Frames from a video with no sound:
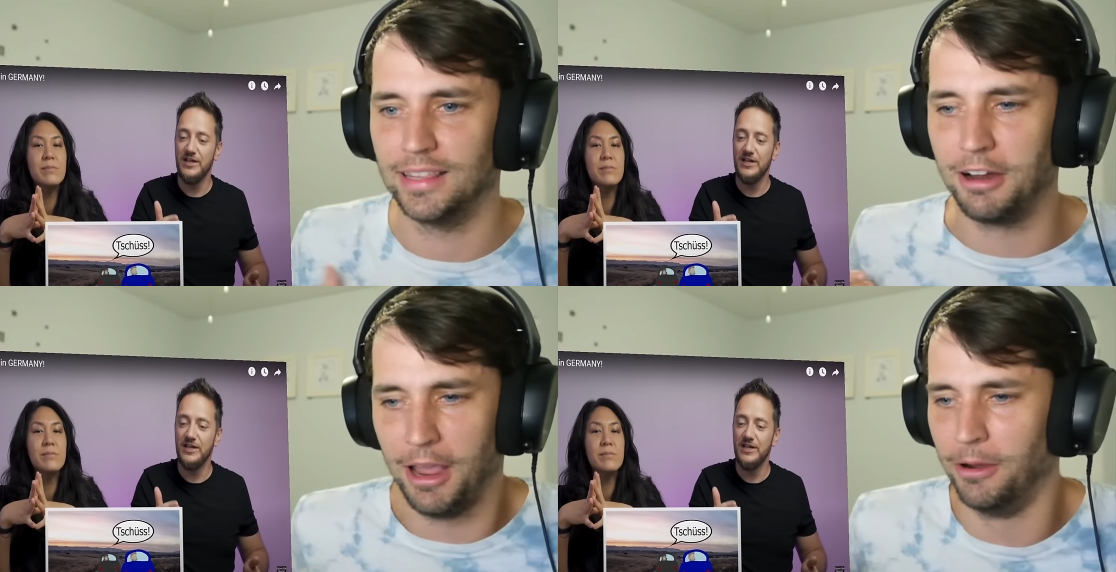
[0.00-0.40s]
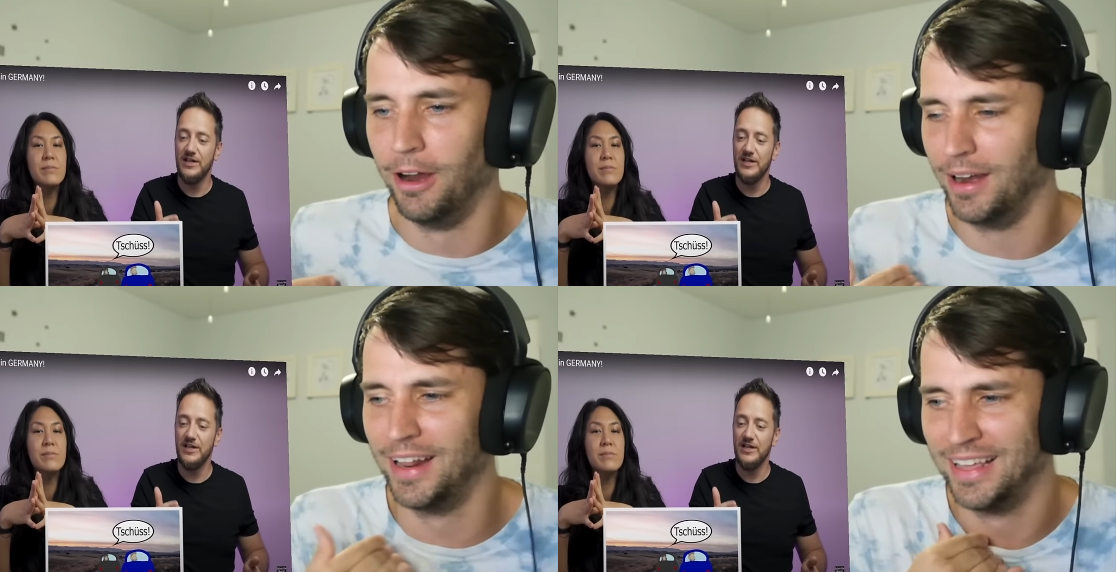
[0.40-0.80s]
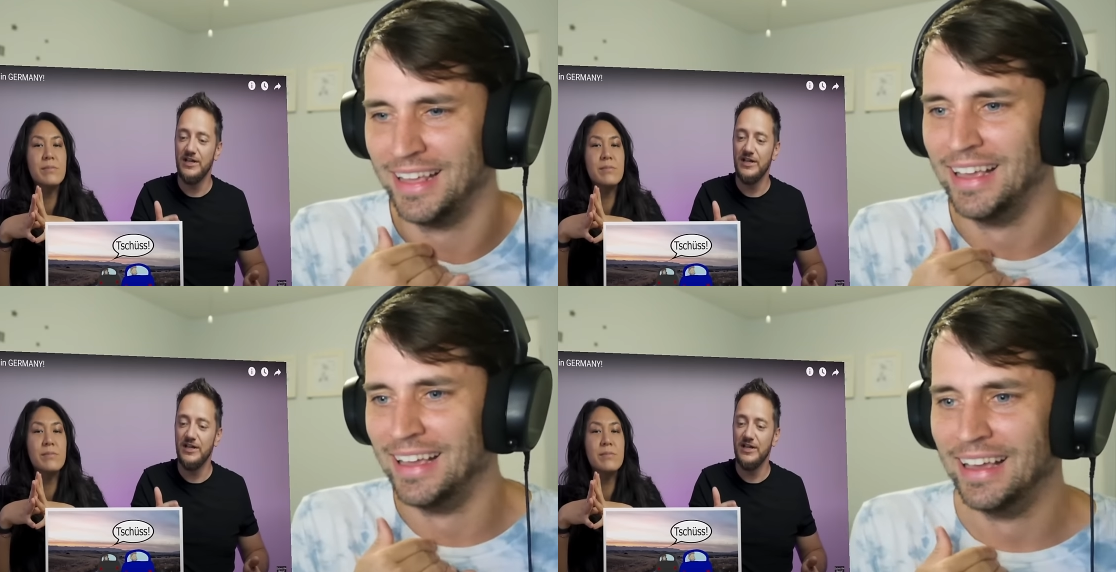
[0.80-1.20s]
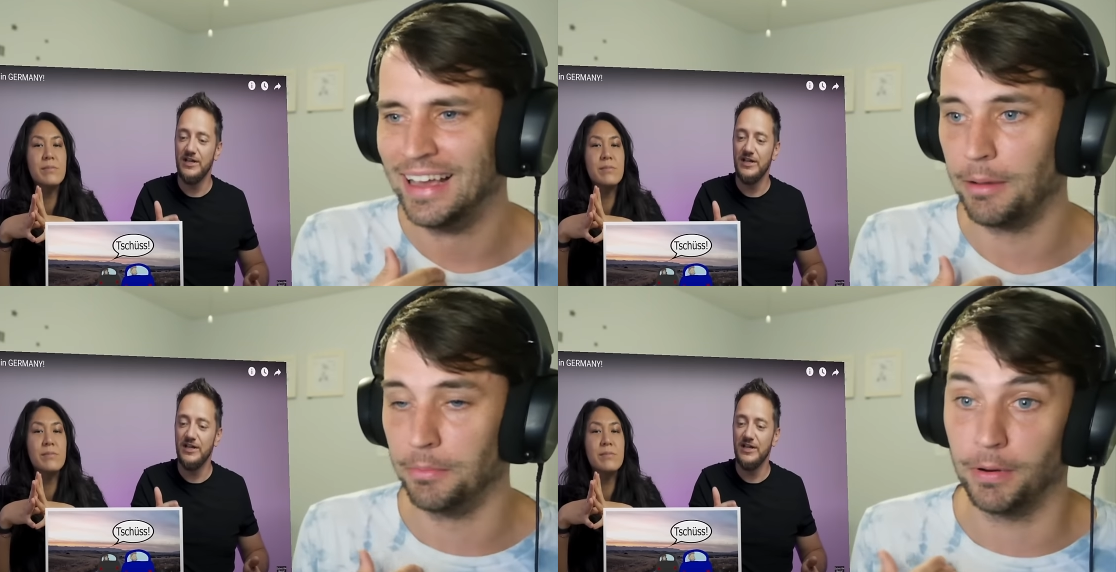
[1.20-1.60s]
Speaker 1: the right word.
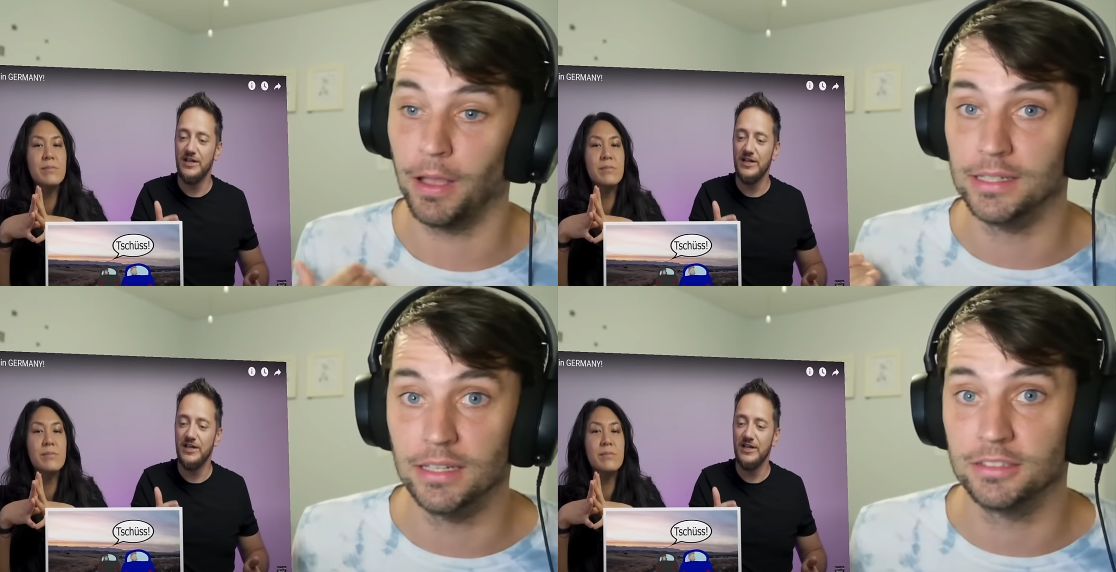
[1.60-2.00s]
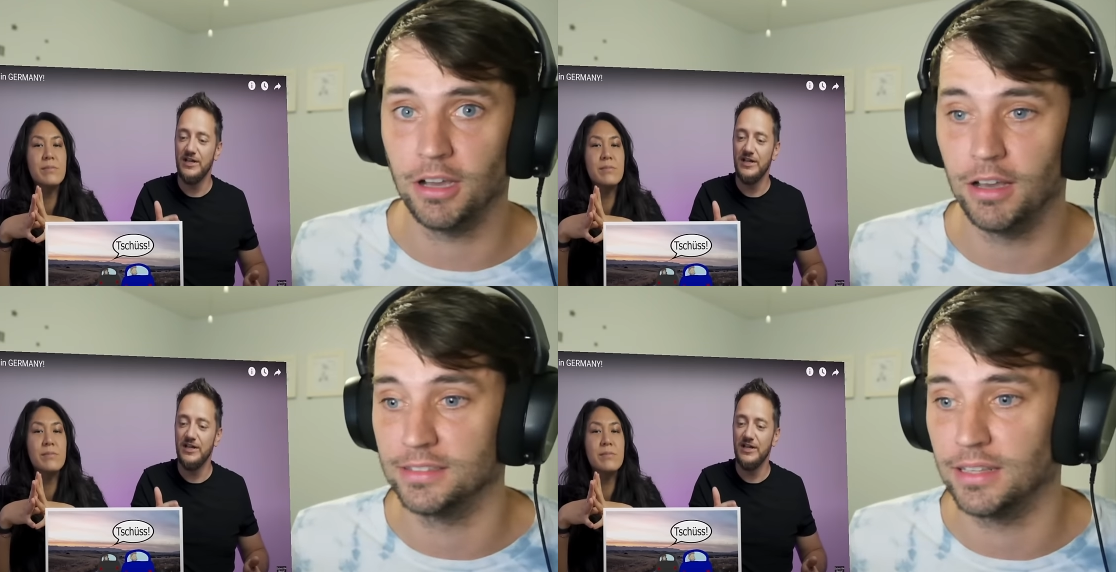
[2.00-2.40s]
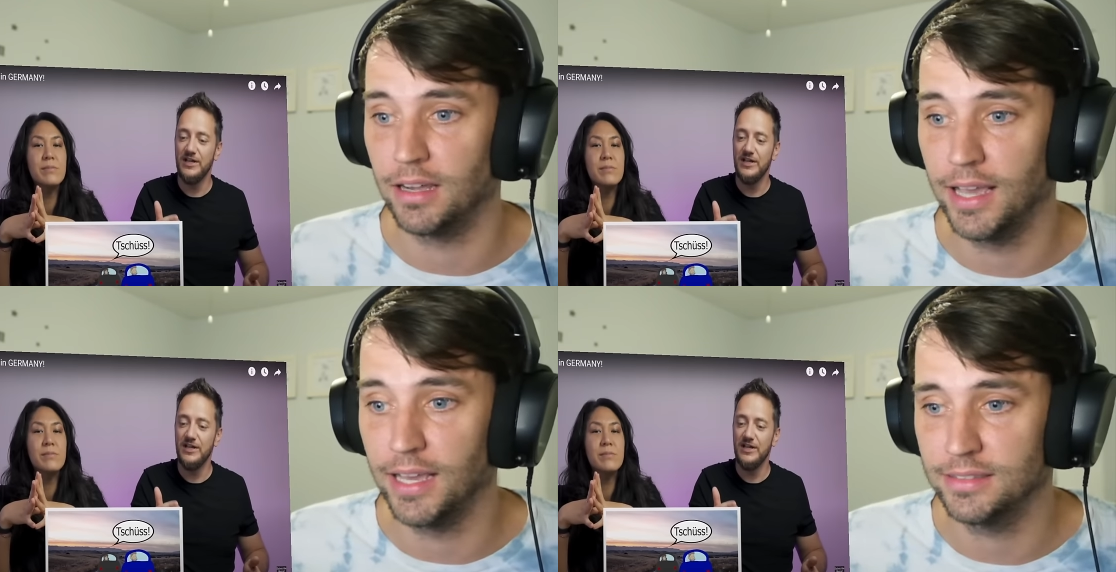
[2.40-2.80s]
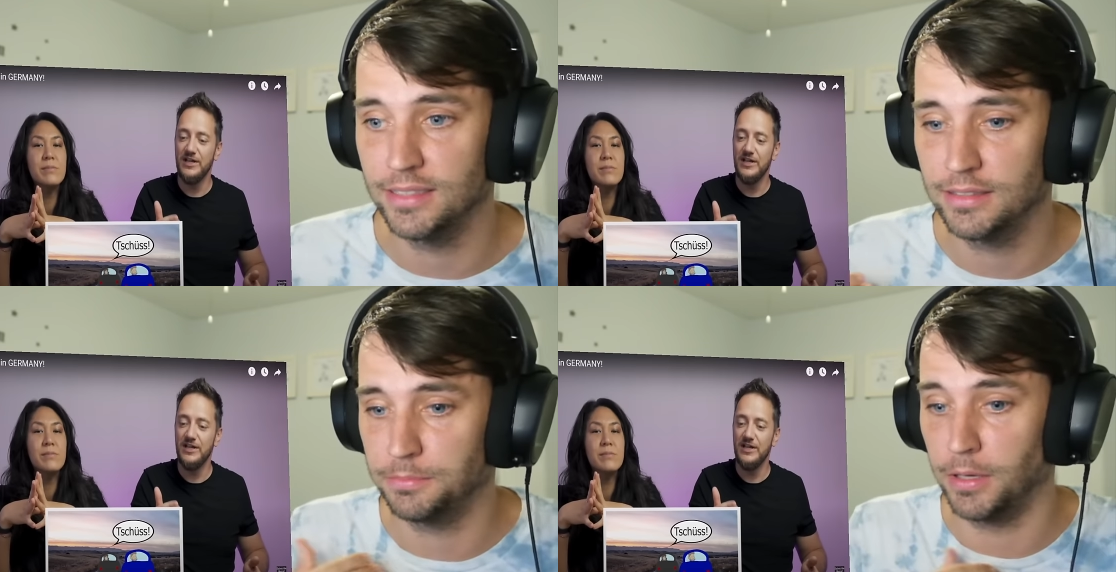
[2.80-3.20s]
I mean, it probably does cause a lot of
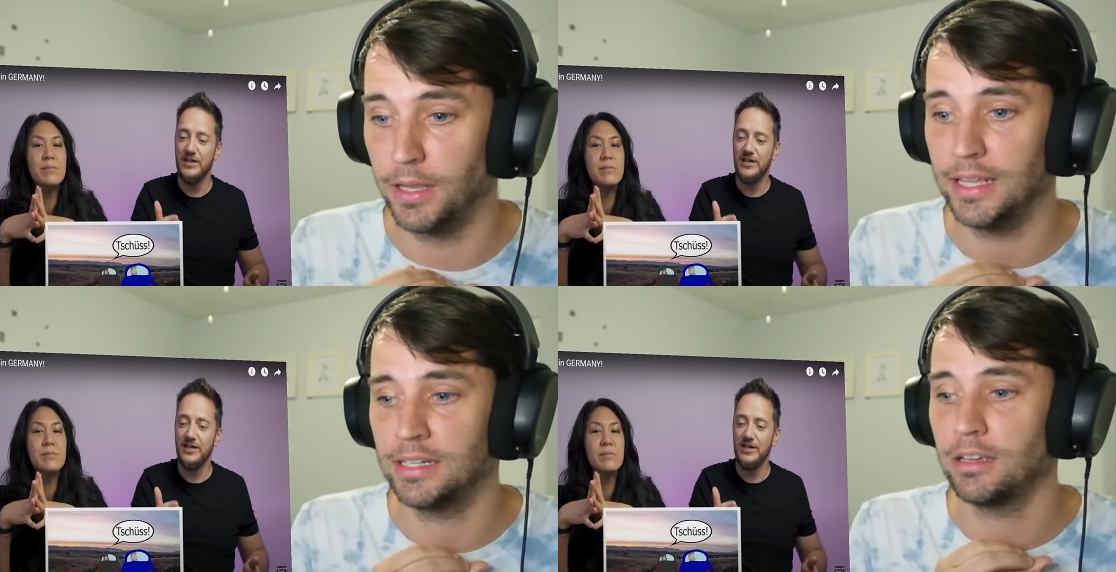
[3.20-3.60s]
accidents, but it